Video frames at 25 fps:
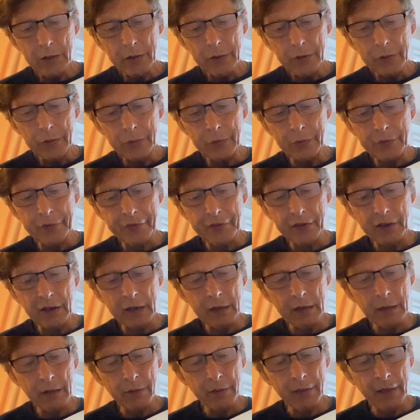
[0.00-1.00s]
You
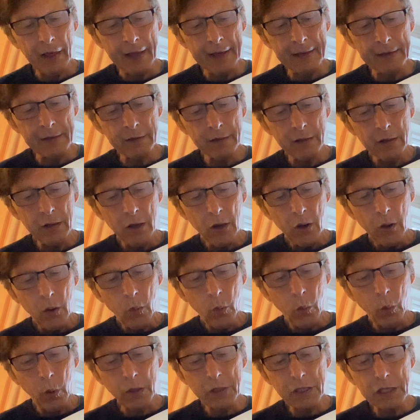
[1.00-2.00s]
see, then,
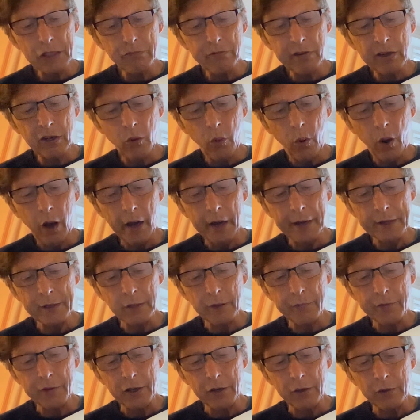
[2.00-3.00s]
what is required
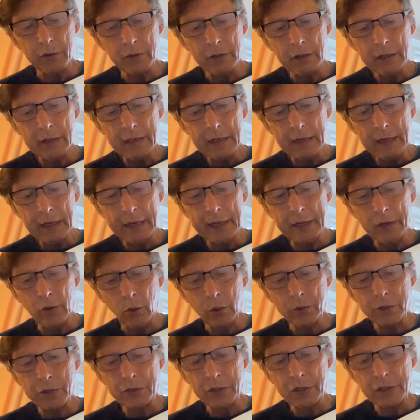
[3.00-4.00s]
of you in
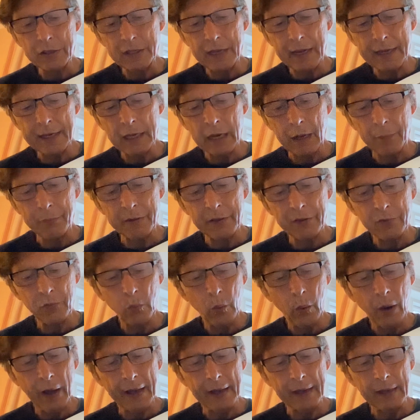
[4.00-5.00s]
order to take up this
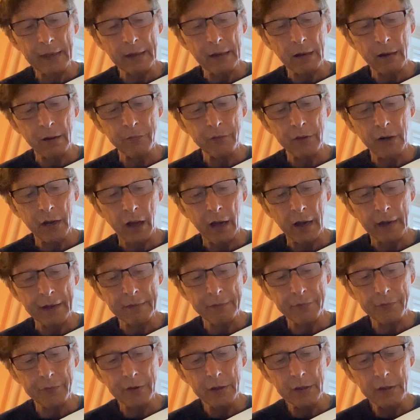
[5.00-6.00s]
way of
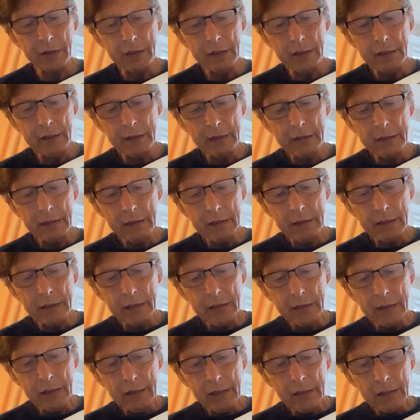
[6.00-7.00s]
life.
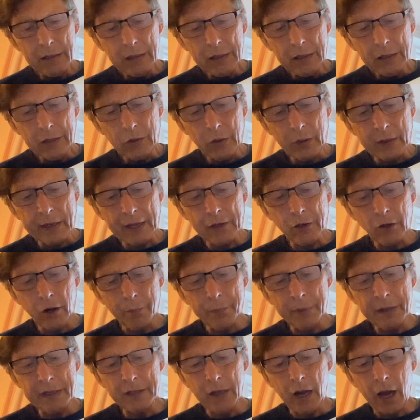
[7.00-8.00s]
You cannot
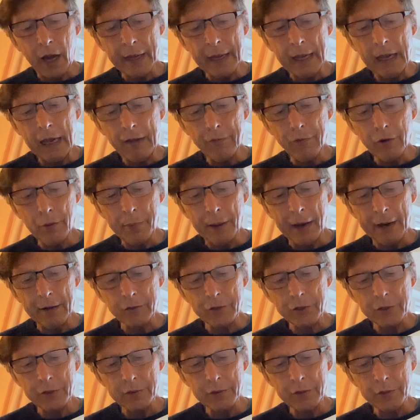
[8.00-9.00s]
be naive about
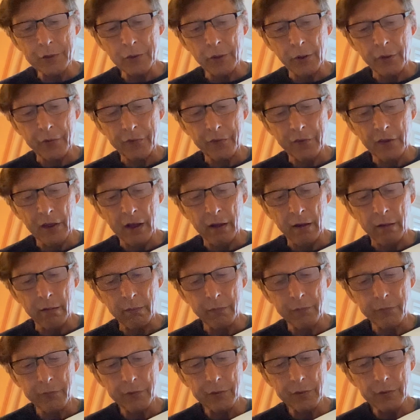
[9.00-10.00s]
yourself.
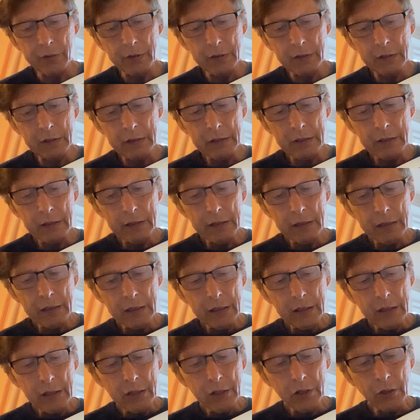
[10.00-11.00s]

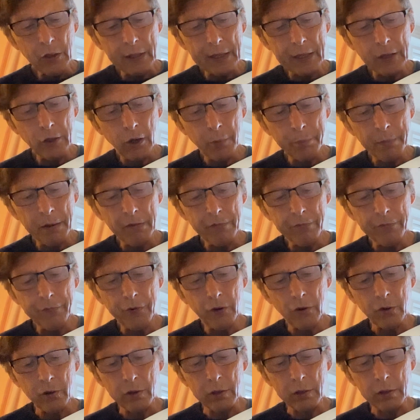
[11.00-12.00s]
You cannot be
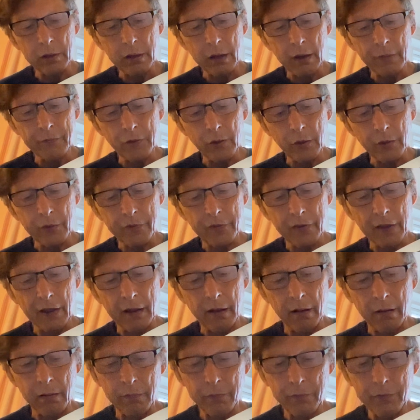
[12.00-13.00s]
full of
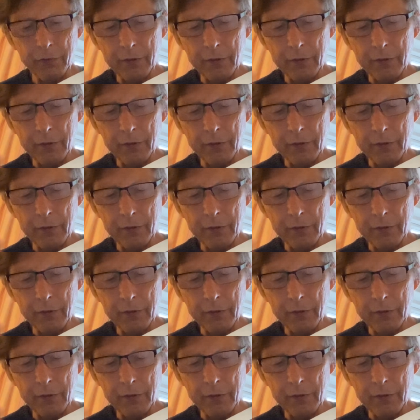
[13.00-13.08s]
yourself.